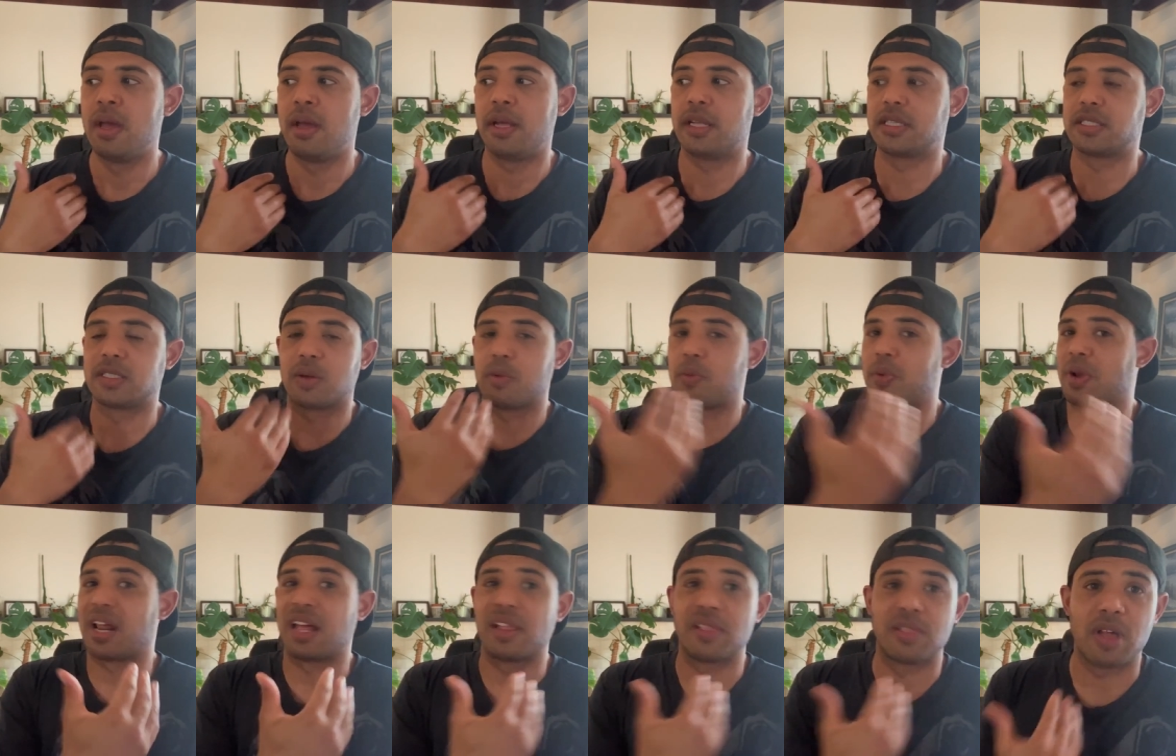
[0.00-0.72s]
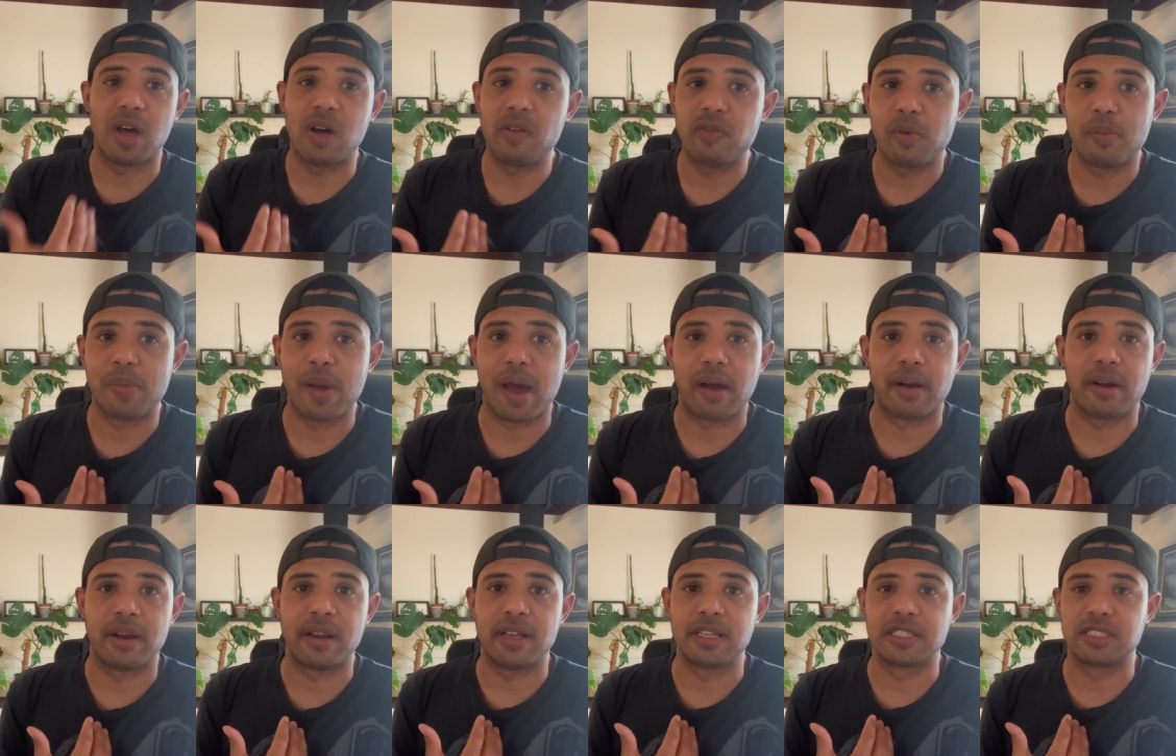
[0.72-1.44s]
it's like, what I love
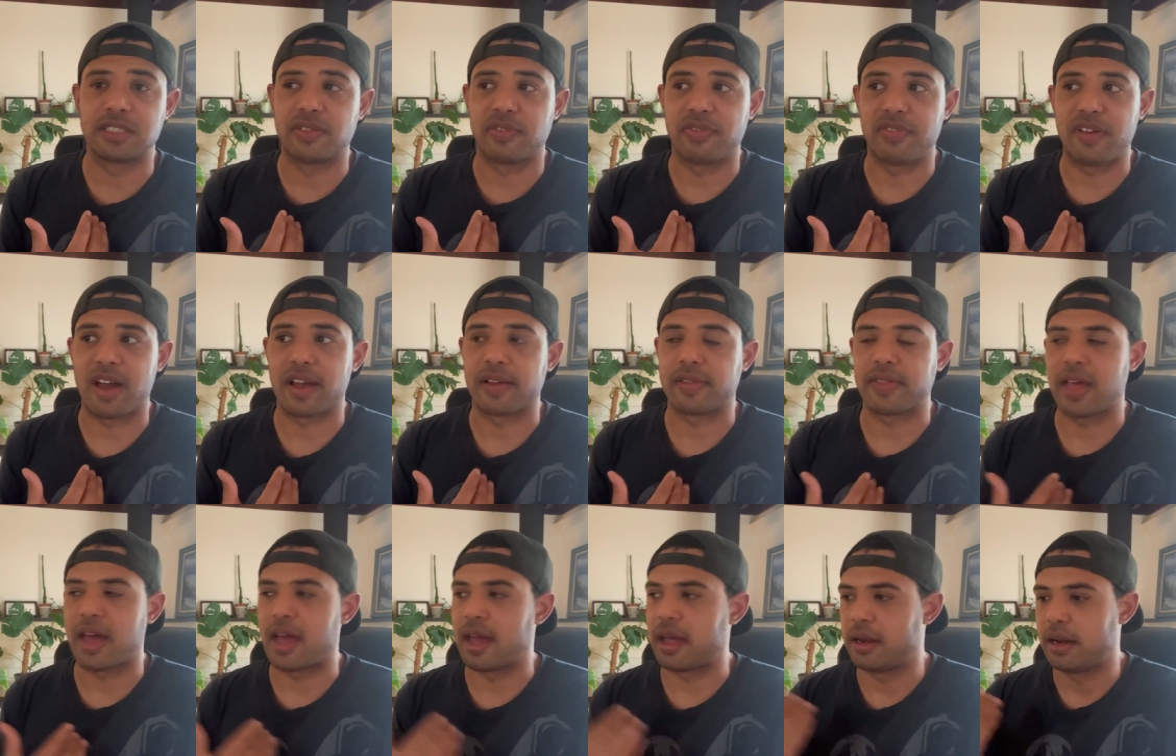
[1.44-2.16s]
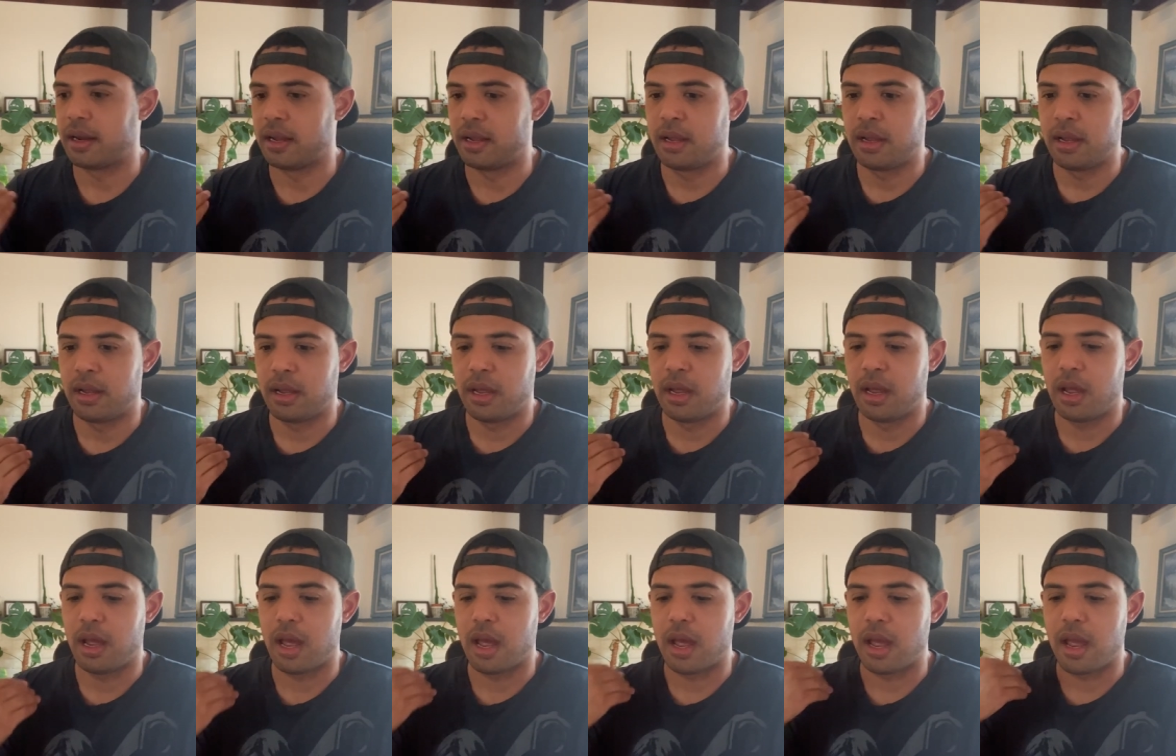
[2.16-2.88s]
about it is the fact that
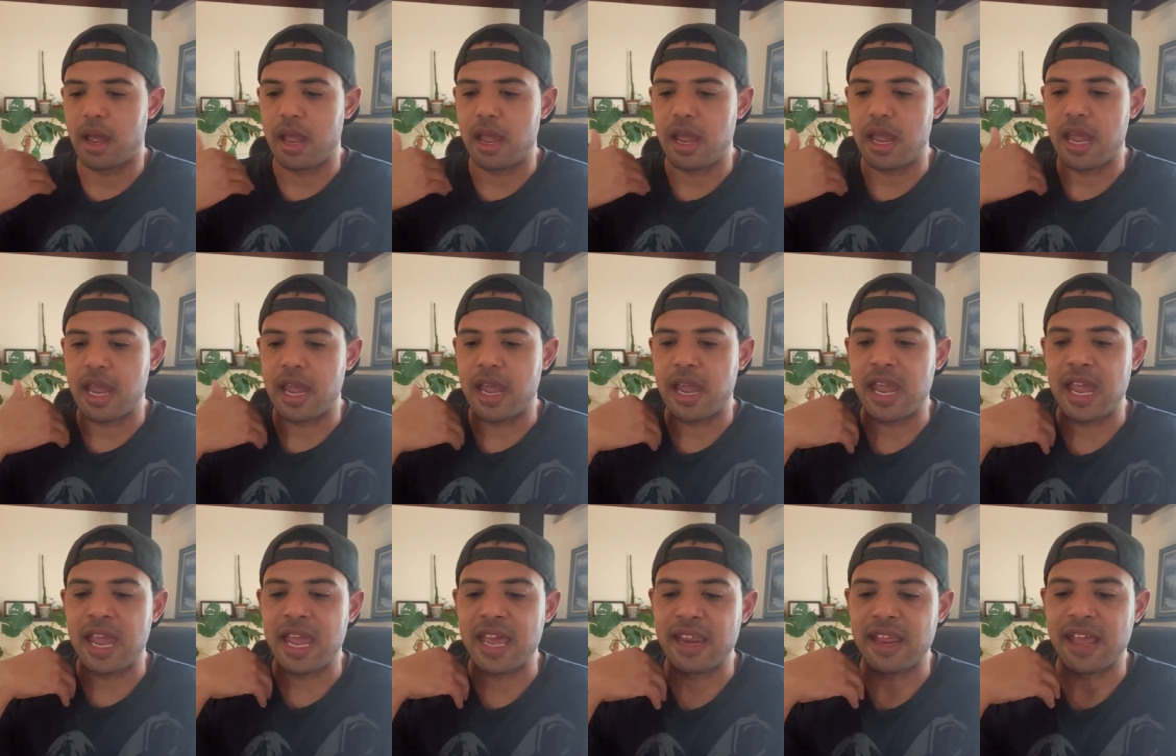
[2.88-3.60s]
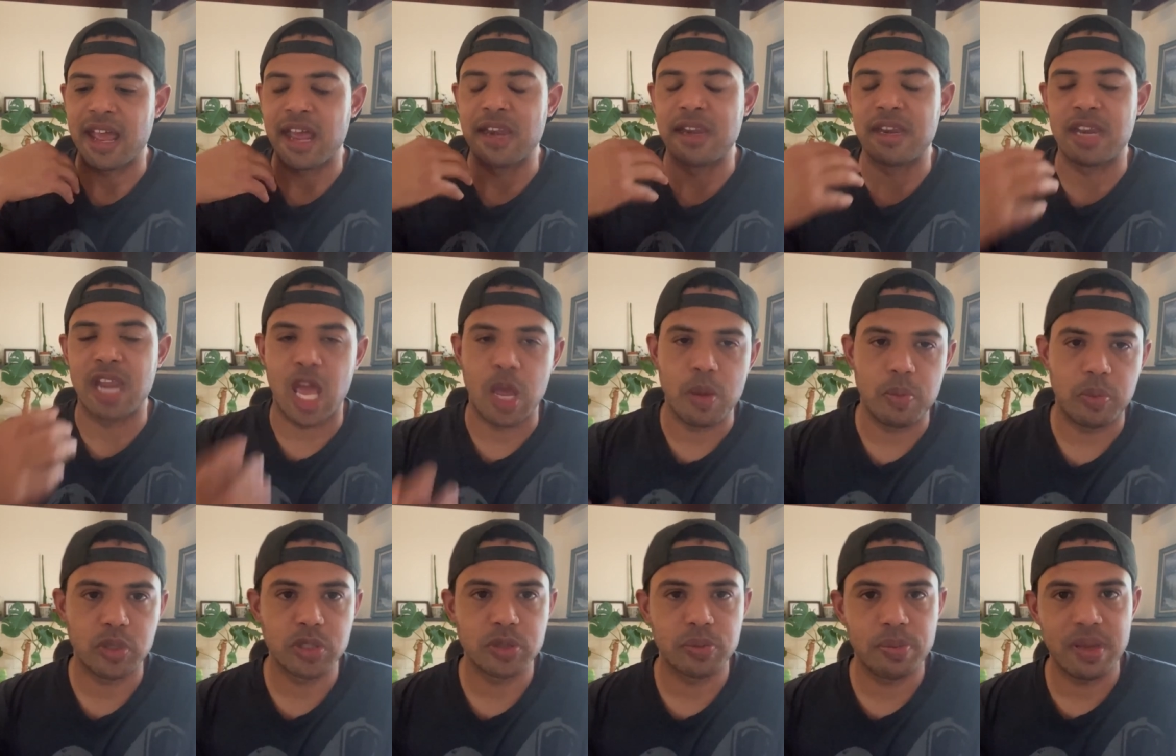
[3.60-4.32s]
it
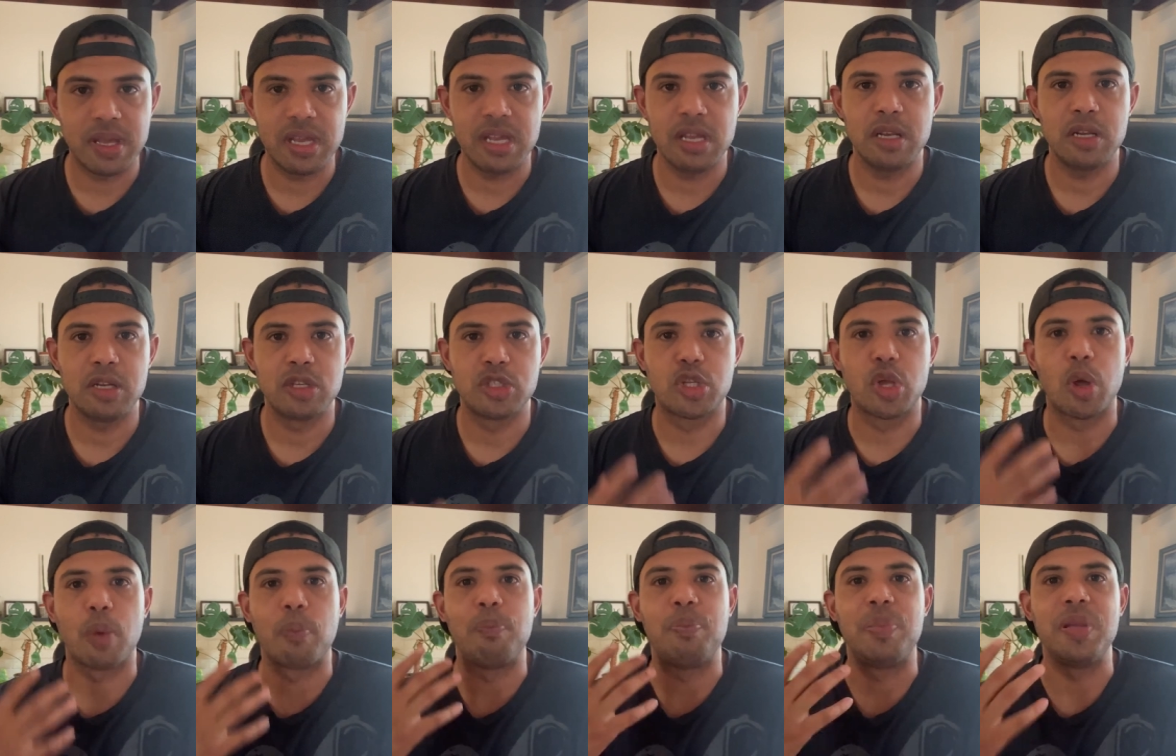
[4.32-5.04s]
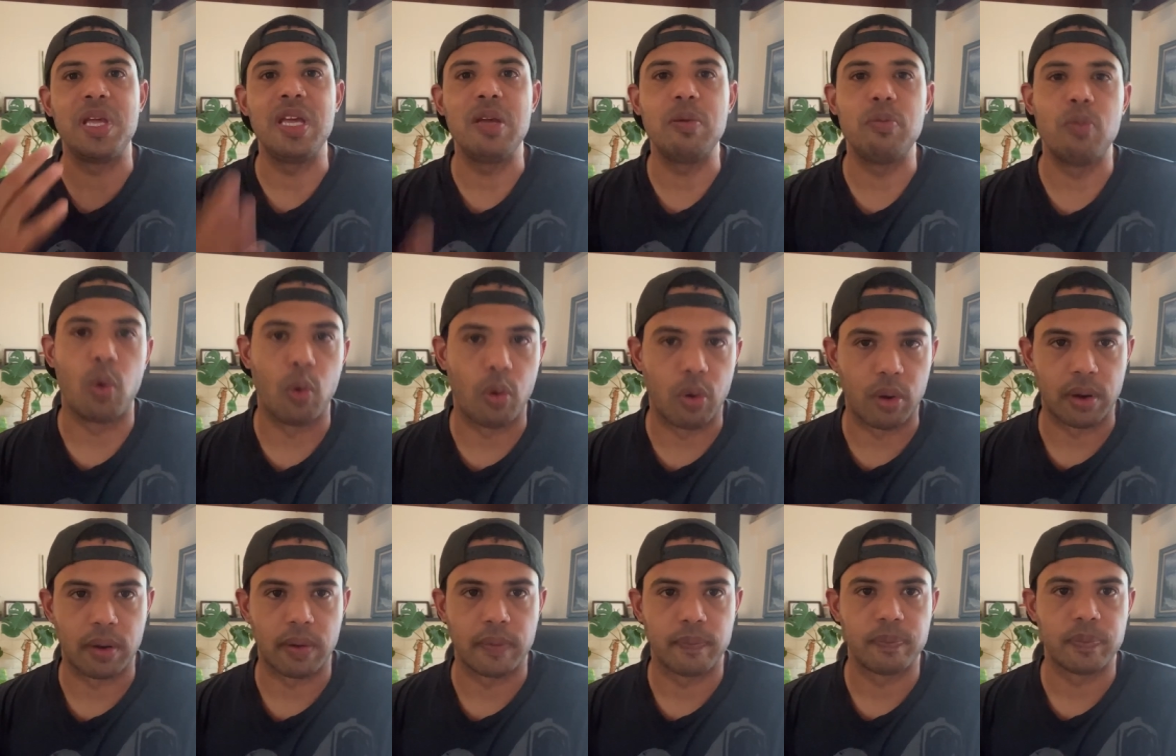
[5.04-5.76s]
enables me to be
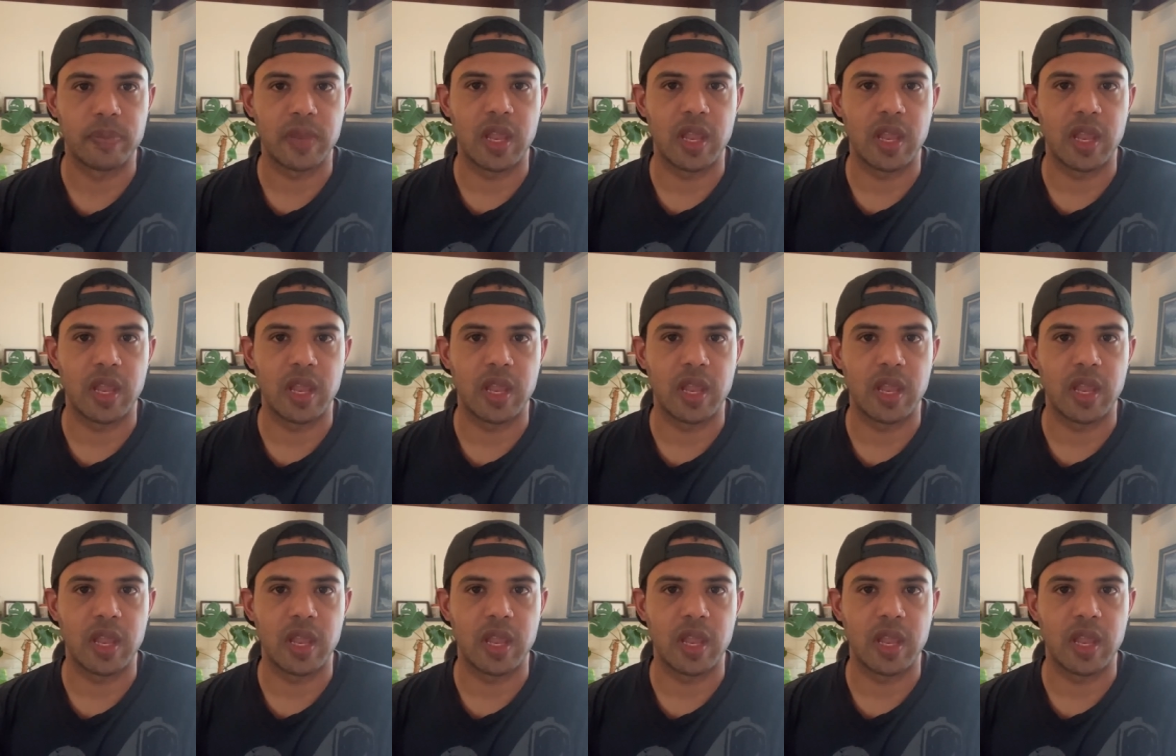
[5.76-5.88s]
more.